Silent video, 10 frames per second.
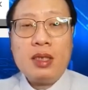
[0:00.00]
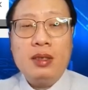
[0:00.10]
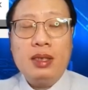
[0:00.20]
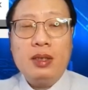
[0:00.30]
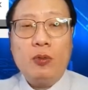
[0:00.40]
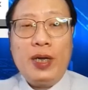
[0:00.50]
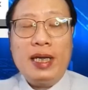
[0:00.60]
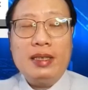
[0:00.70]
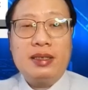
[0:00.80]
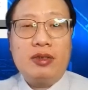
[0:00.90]
where
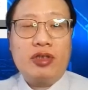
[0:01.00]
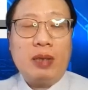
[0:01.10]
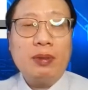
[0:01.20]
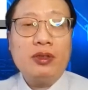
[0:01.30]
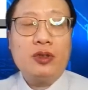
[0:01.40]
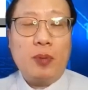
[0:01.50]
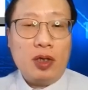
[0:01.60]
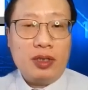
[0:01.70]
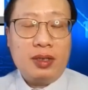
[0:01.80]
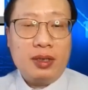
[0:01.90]
is the trouble
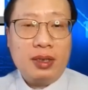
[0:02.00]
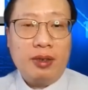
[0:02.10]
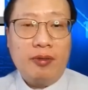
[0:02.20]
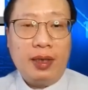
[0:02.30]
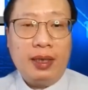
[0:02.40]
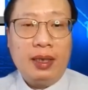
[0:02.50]
spots, right?